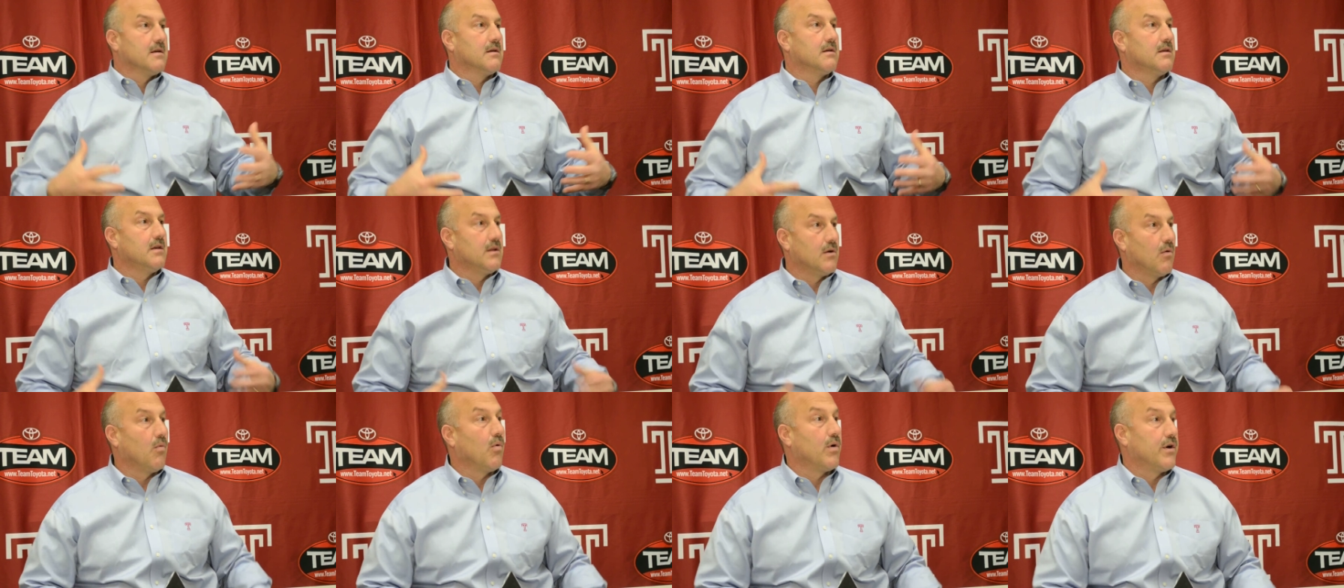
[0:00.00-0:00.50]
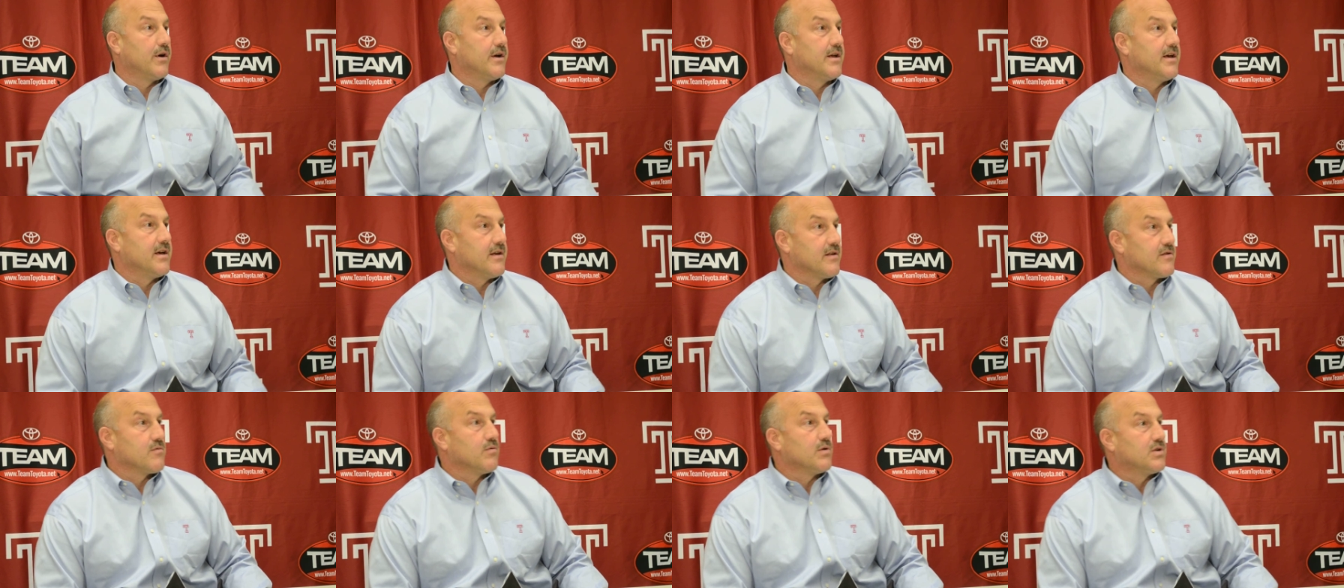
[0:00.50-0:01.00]
what it
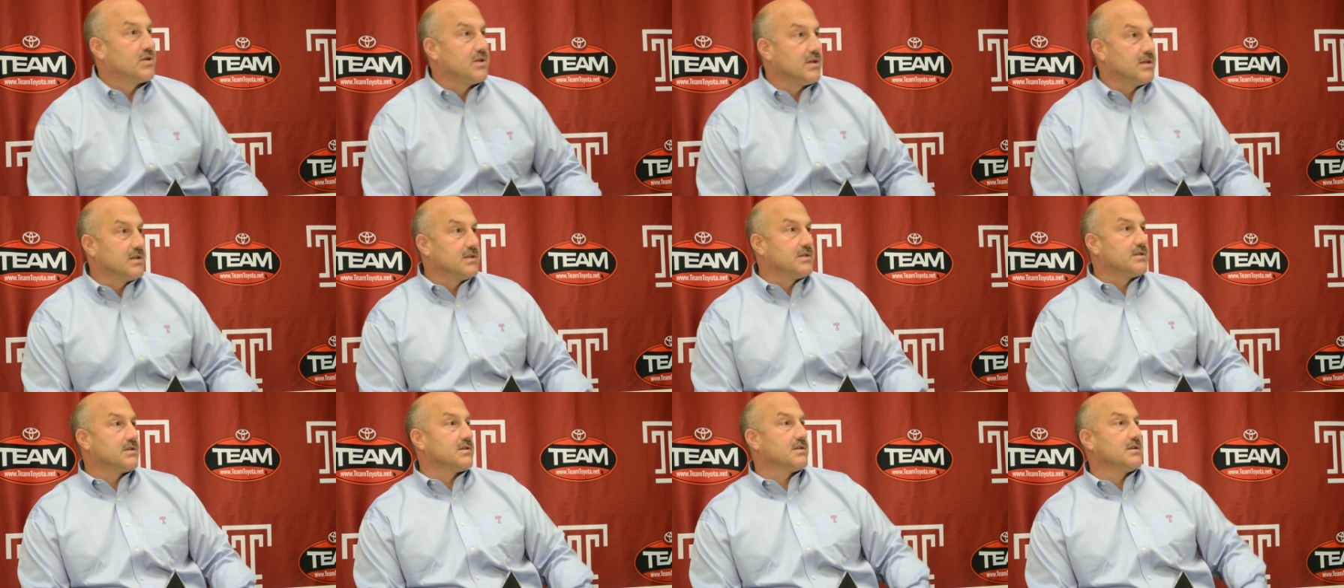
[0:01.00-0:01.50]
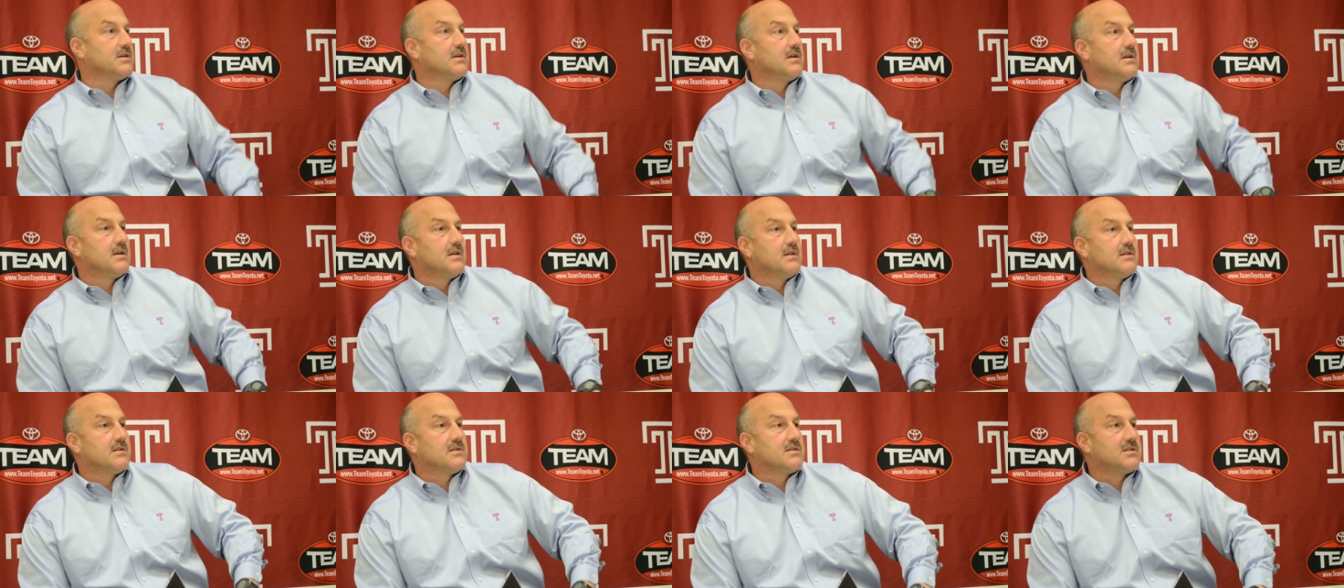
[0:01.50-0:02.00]
is, which is
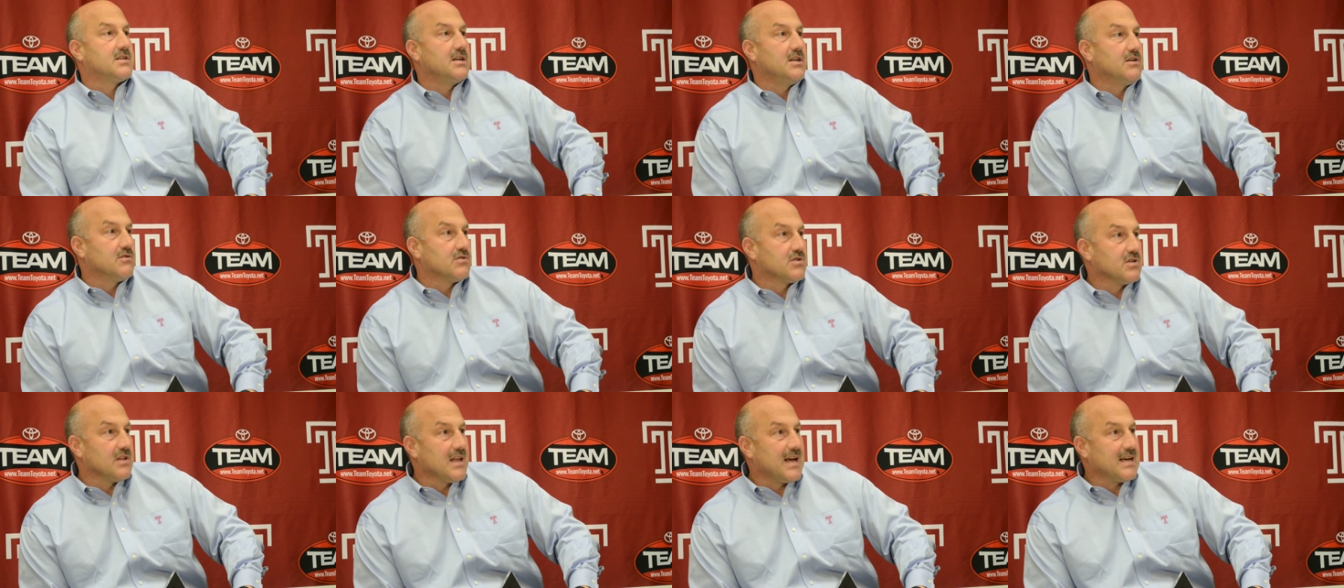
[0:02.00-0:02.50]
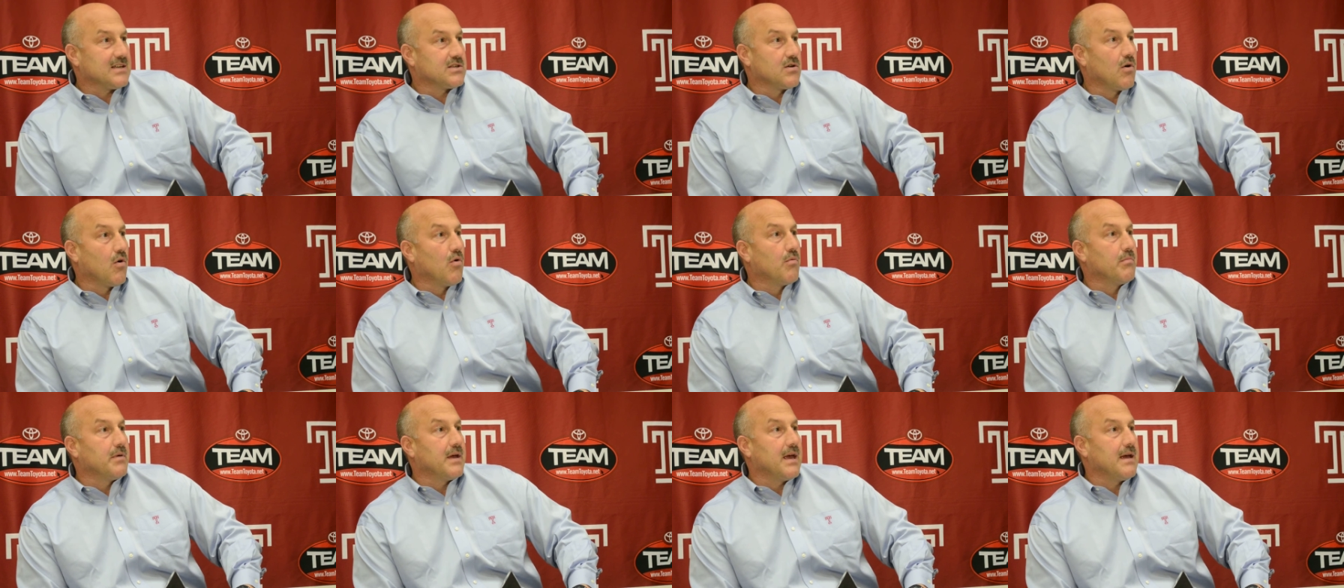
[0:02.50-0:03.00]
seniors' last
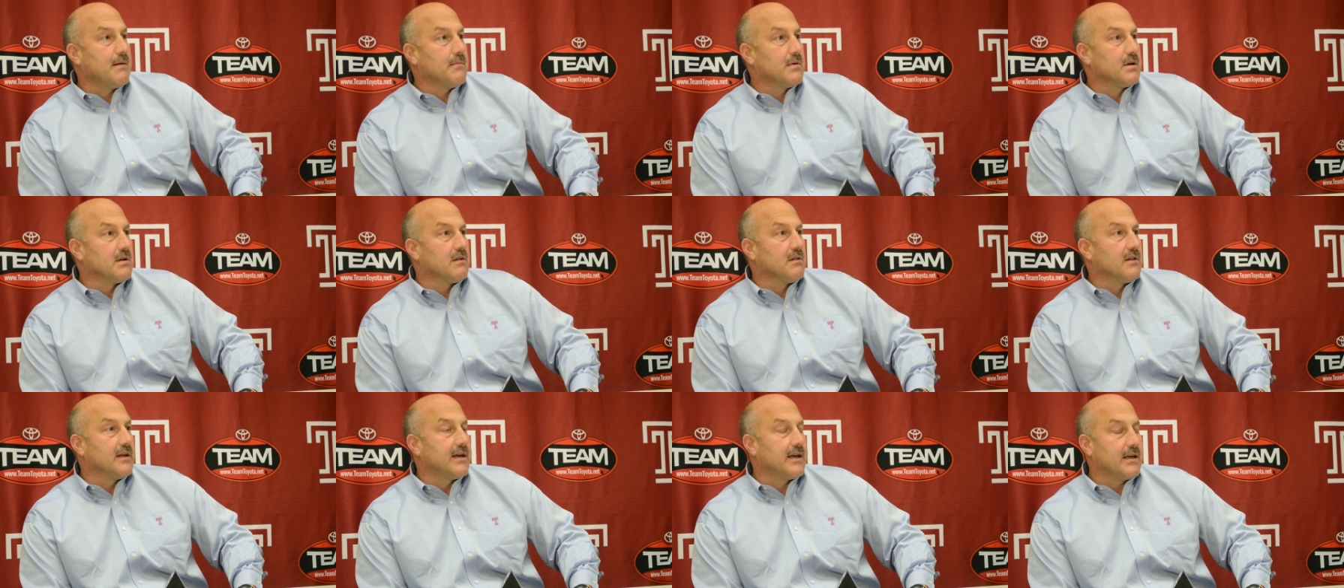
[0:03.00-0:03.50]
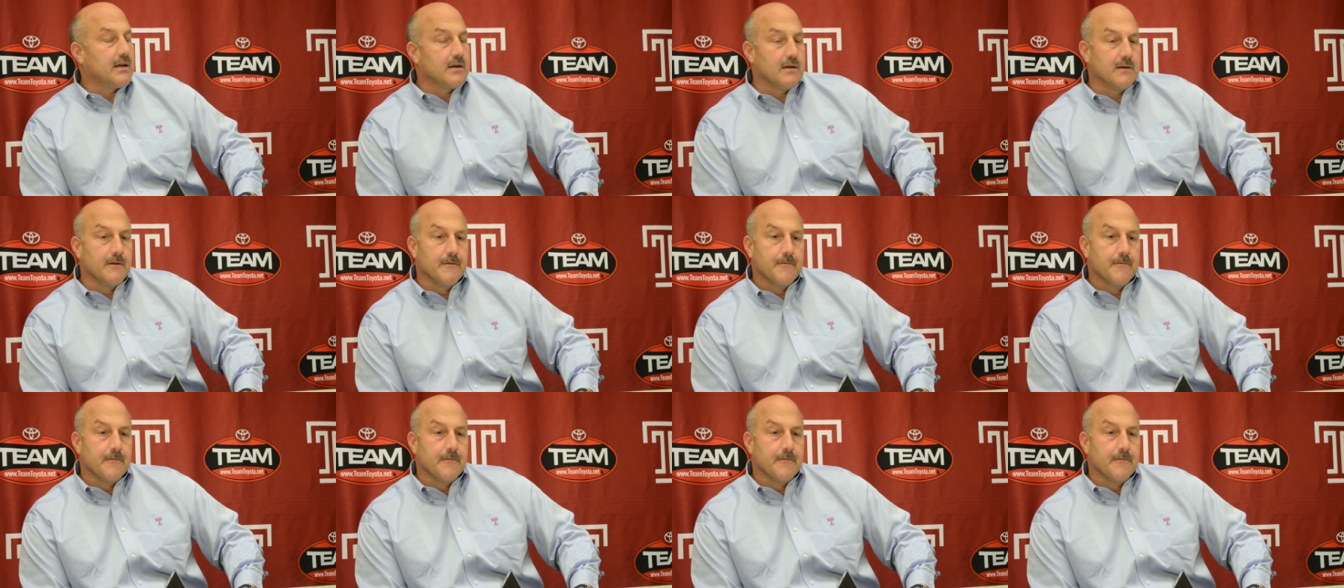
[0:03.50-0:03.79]
home game in the Link.